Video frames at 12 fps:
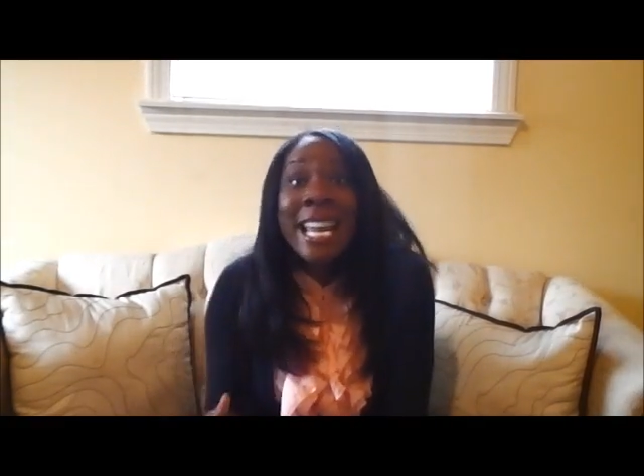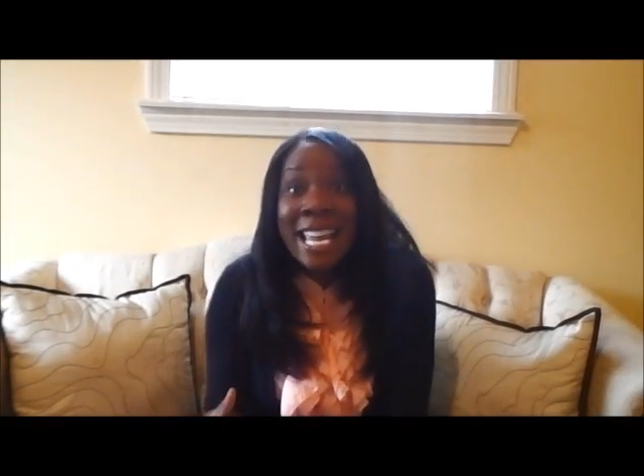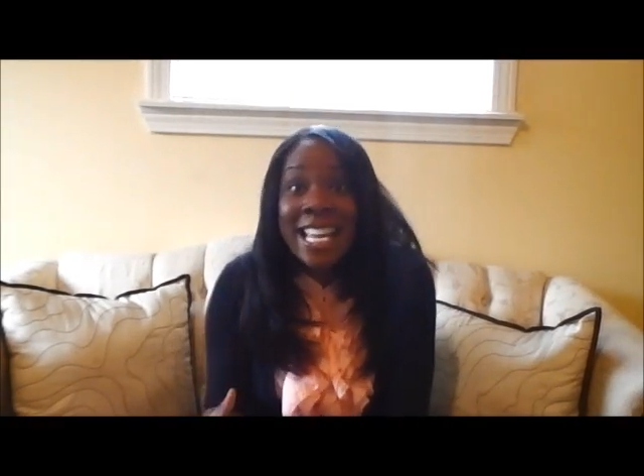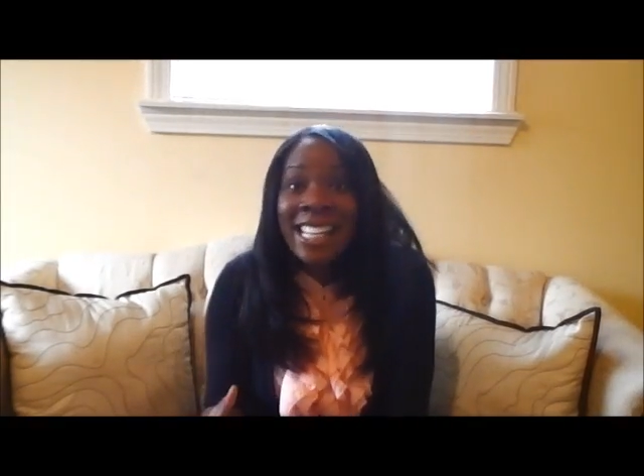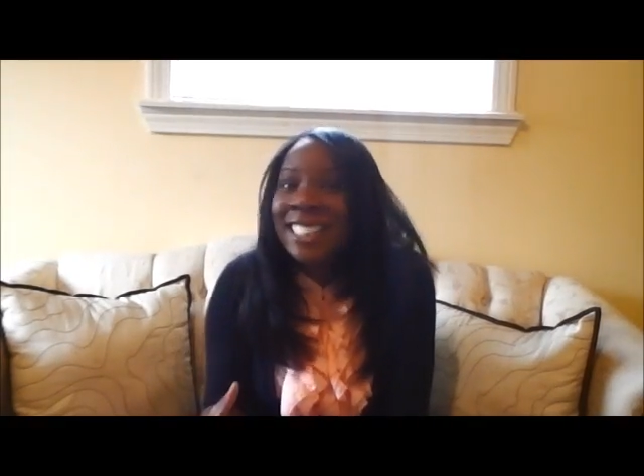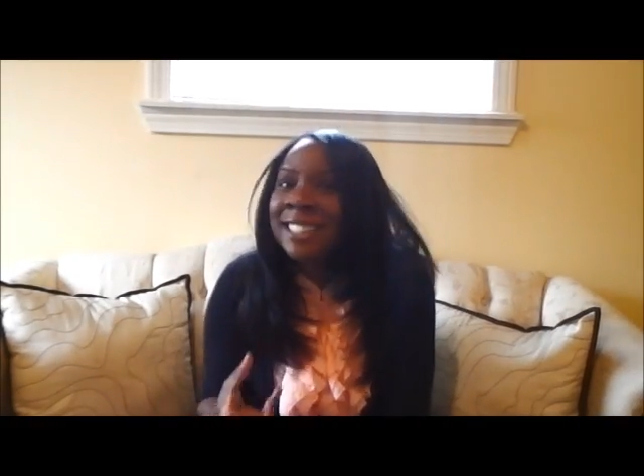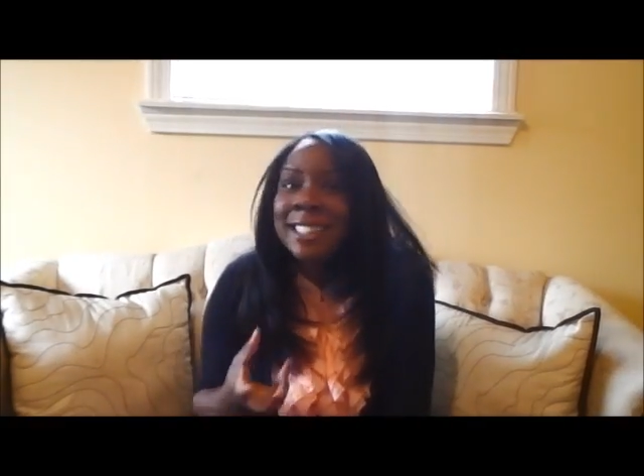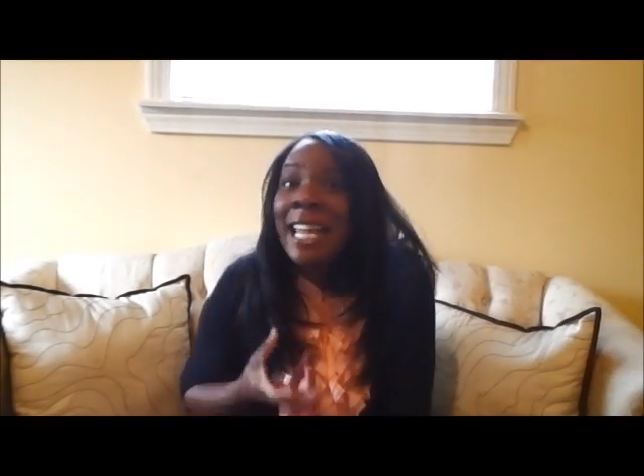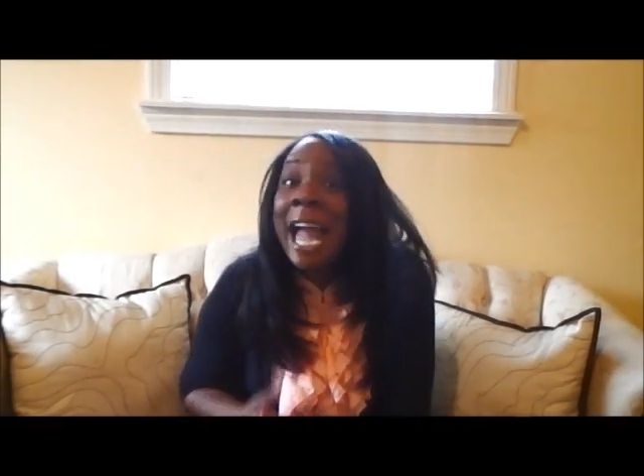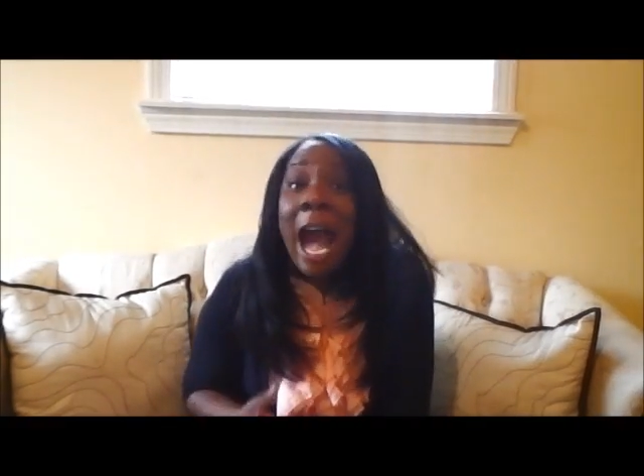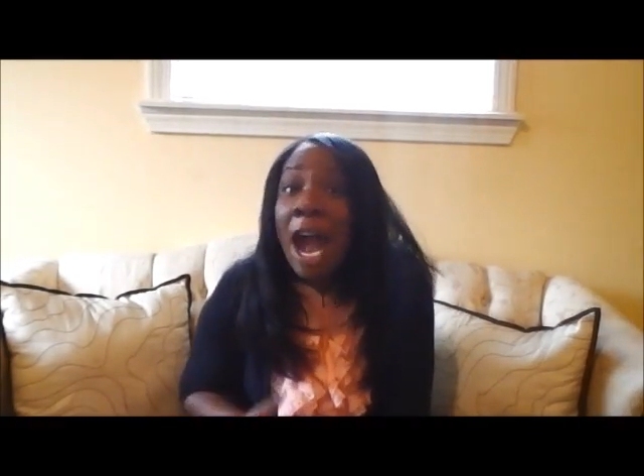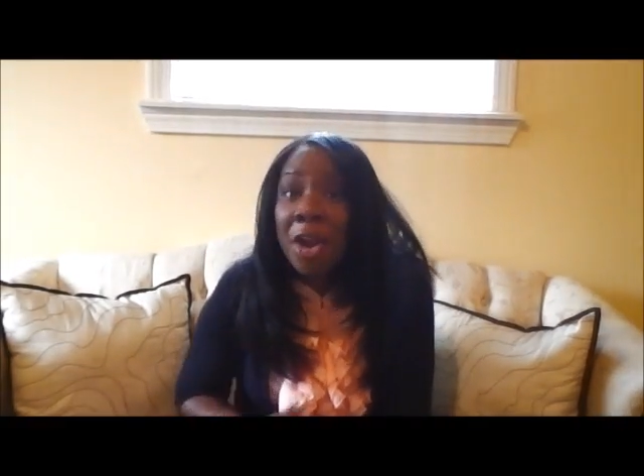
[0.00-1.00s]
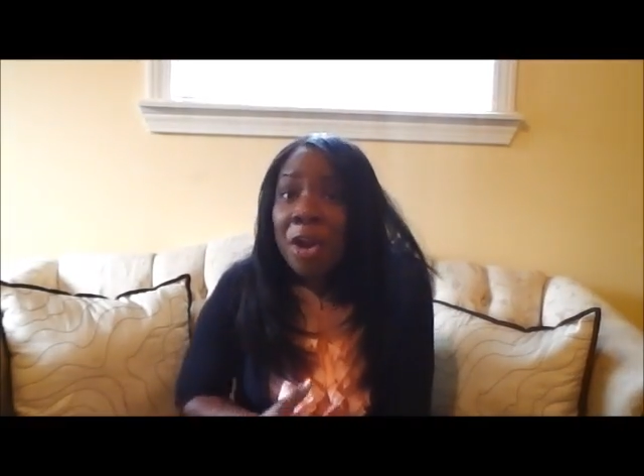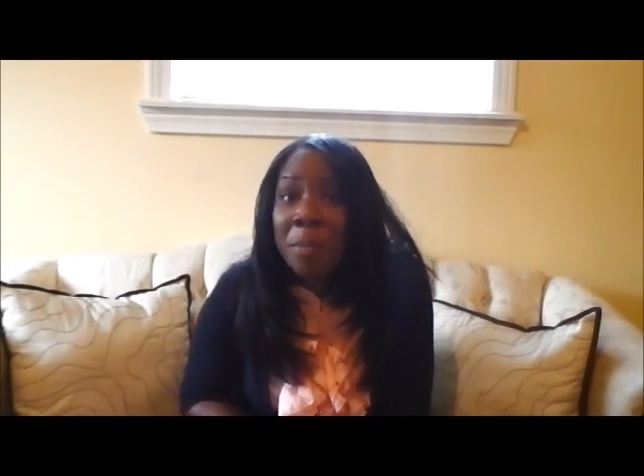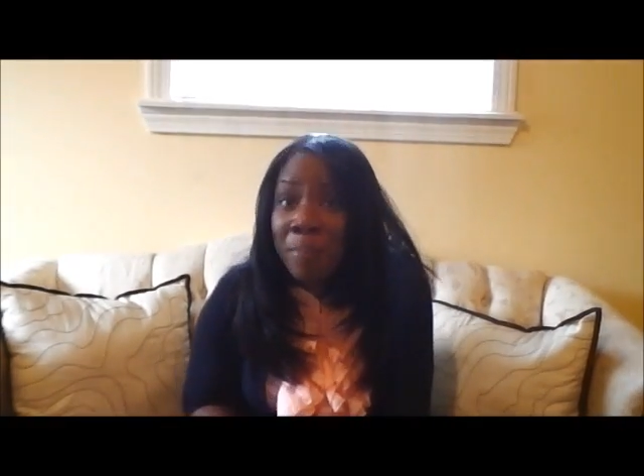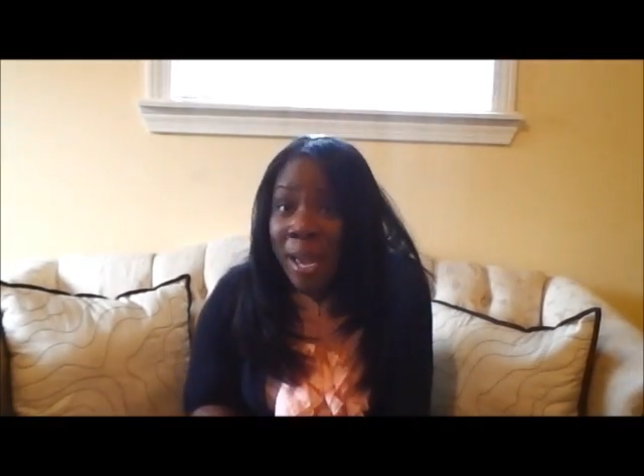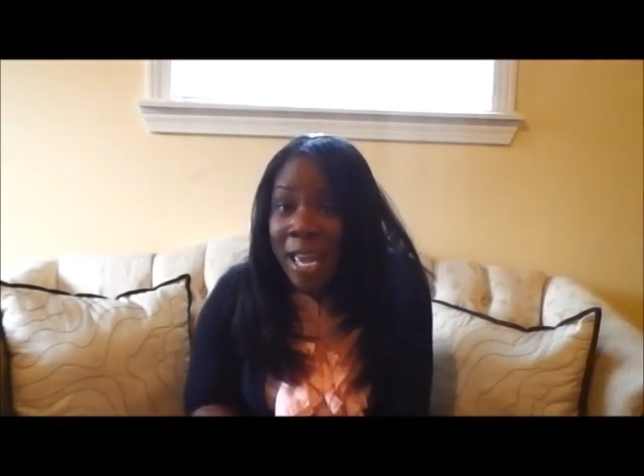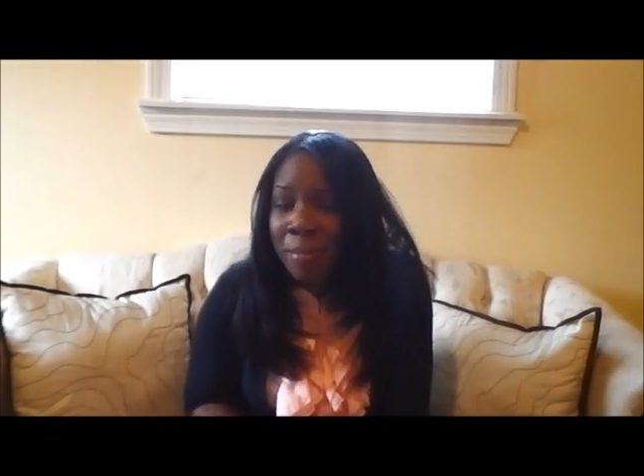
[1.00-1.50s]
is the
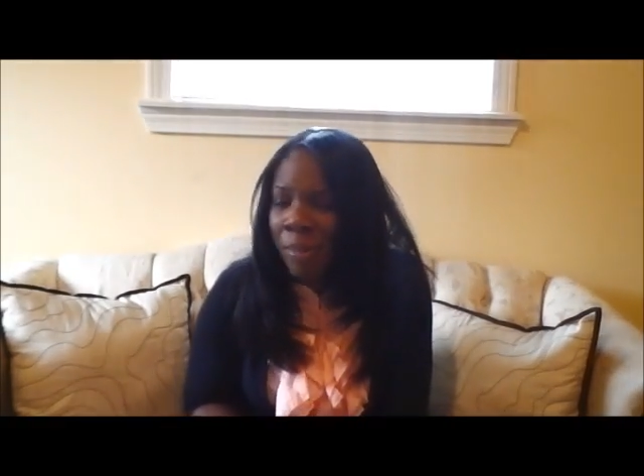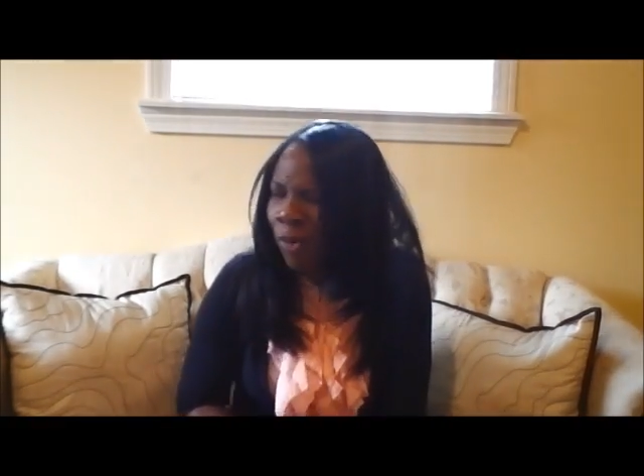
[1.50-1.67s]
I.R.B.